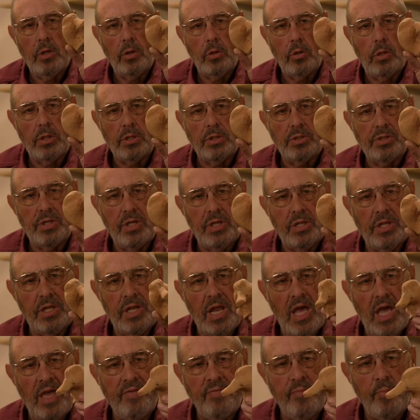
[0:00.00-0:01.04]
You can see the
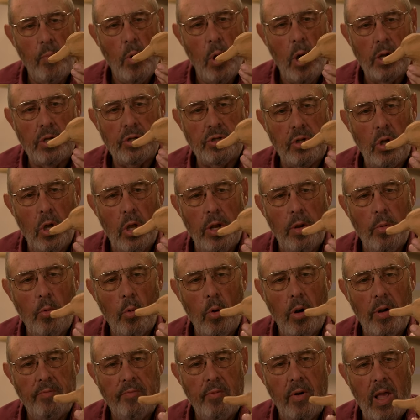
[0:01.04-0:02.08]
knife marks on it
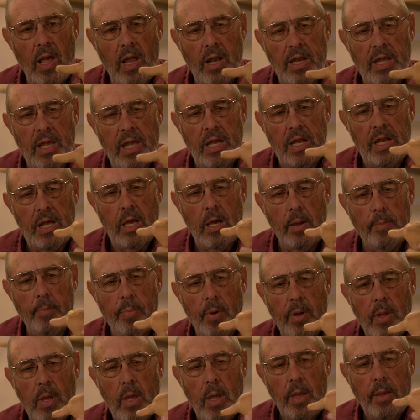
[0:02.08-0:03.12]
where I'm rounding it
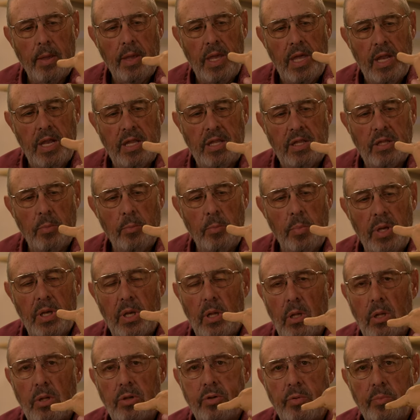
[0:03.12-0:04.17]
up, getting the
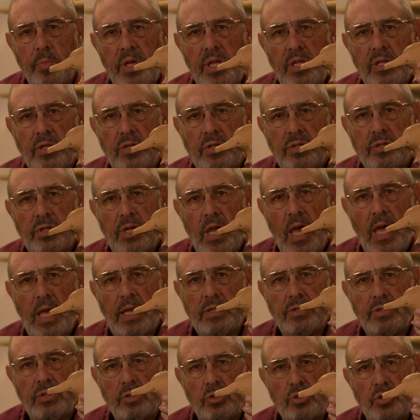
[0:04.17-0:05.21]
bill to be the
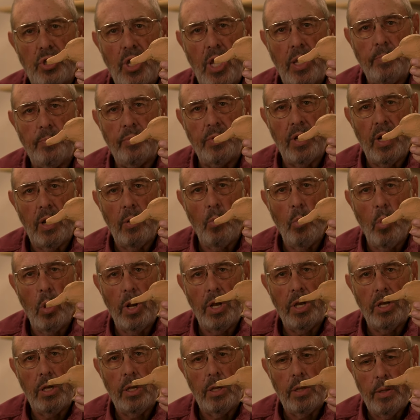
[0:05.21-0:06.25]
size and shape that I
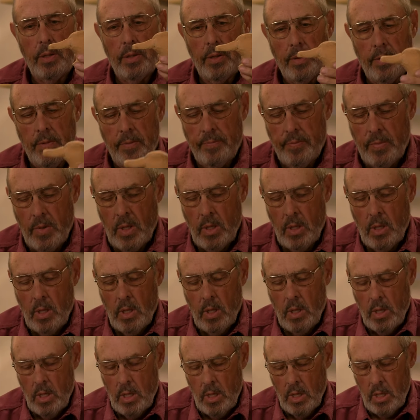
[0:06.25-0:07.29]
want it.
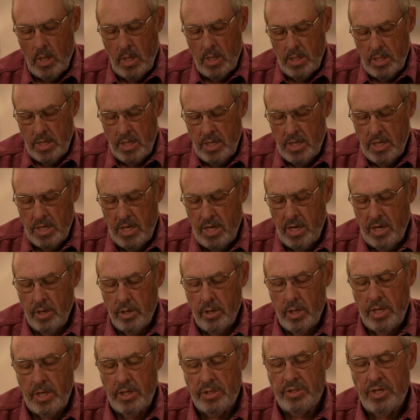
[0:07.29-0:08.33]
And then
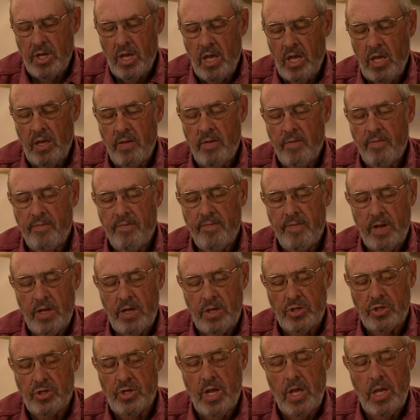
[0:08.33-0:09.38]
here is a
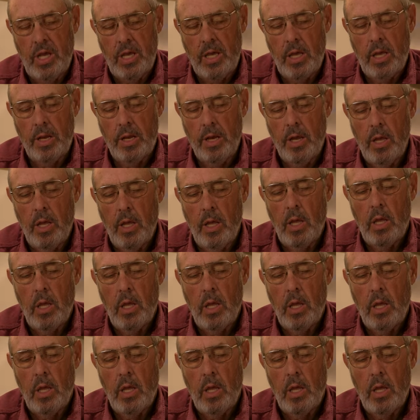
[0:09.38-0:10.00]
finished head